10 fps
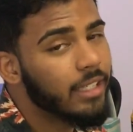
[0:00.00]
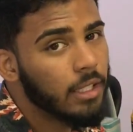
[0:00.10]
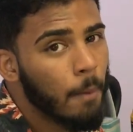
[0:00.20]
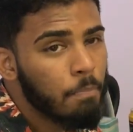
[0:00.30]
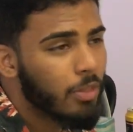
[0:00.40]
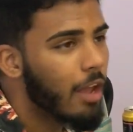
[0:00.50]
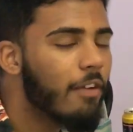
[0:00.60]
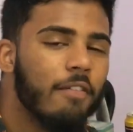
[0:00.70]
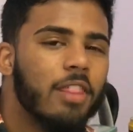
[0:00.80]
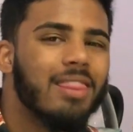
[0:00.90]
If I
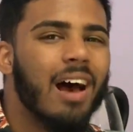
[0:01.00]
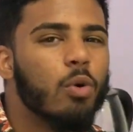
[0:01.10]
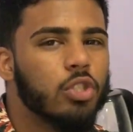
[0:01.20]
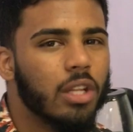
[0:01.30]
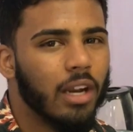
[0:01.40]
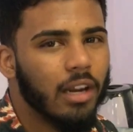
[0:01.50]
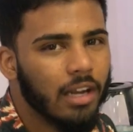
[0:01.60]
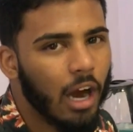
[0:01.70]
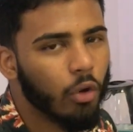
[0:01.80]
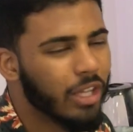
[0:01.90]
have R1,000
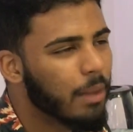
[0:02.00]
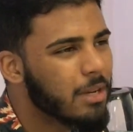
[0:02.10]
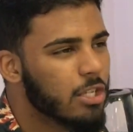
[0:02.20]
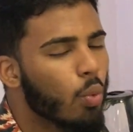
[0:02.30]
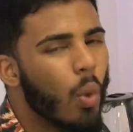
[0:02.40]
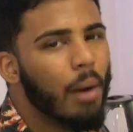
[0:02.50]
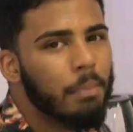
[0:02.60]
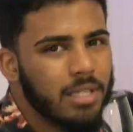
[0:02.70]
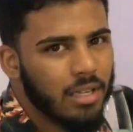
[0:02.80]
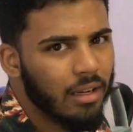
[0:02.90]
account and I'm risking
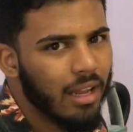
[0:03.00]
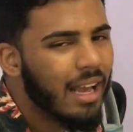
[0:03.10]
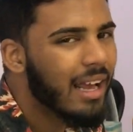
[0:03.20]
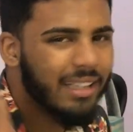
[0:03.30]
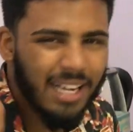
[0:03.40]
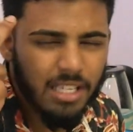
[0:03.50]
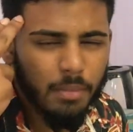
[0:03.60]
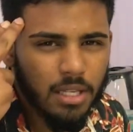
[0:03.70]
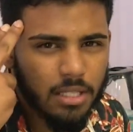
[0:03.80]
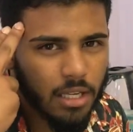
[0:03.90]
1%, it doesn't
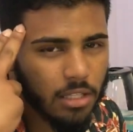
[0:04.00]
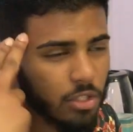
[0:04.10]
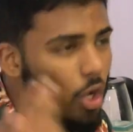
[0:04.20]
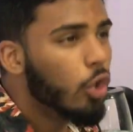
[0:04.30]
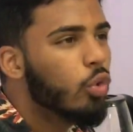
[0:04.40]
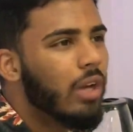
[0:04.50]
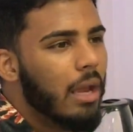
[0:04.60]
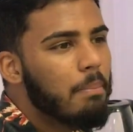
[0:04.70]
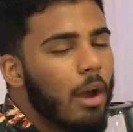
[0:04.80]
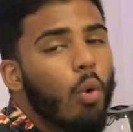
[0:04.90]
make sense to
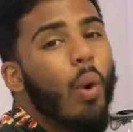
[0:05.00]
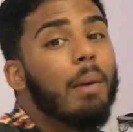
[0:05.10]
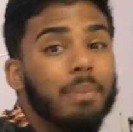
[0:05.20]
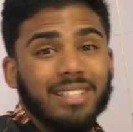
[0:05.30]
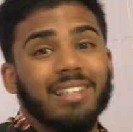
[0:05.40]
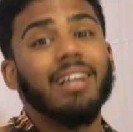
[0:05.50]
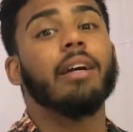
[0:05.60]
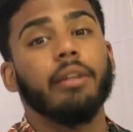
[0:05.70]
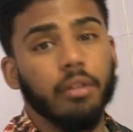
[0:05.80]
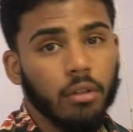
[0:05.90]
gain back 1%
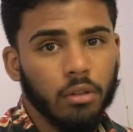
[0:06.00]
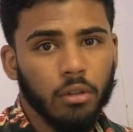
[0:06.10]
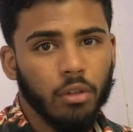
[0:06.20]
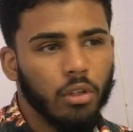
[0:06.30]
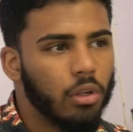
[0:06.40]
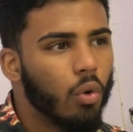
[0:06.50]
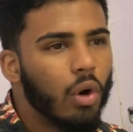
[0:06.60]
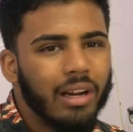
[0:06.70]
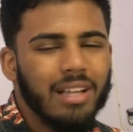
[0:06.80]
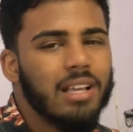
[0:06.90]
again. You know,
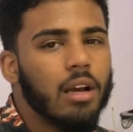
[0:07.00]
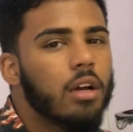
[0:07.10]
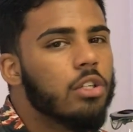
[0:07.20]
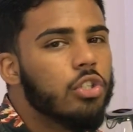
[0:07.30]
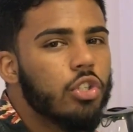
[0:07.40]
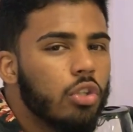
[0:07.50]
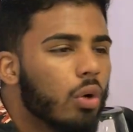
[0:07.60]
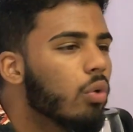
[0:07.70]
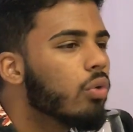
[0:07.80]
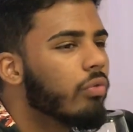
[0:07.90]
that's like a casino
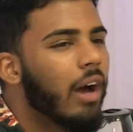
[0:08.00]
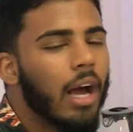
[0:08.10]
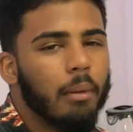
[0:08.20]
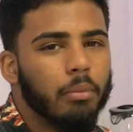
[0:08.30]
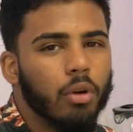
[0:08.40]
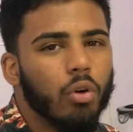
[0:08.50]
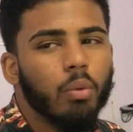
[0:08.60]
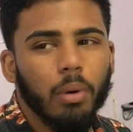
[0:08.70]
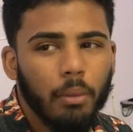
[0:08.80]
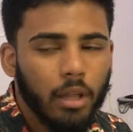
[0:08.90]
vibe. You know, go
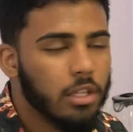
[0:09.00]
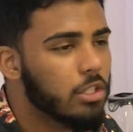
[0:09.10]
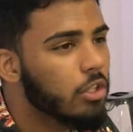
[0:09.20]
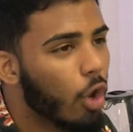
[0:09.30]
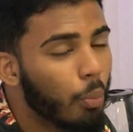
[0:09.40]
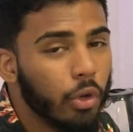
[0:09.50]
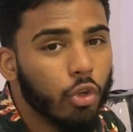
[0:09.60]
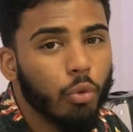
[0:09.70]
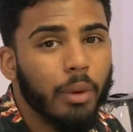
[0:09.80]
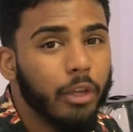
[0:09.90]
play with a casino, you need
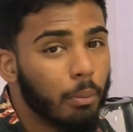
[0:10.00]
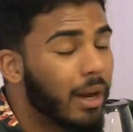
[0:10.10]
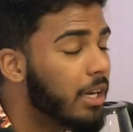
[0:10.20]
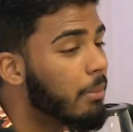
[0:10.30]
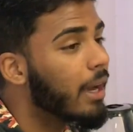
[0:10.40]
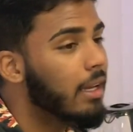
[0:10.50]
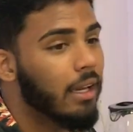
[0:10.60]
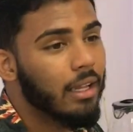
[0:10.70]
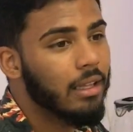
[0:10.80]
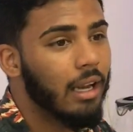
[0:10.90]
to make your money back in
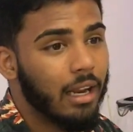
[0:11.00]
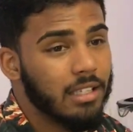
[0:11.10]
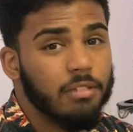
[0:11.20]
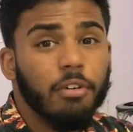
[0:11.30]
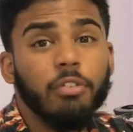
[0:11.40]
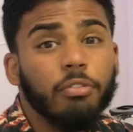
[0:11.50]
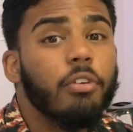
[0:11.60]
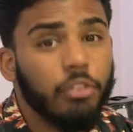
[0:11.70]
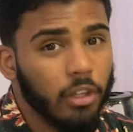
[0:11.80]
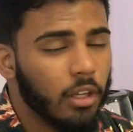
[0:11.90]
that. Like it's a
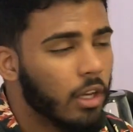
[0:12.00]
50-50.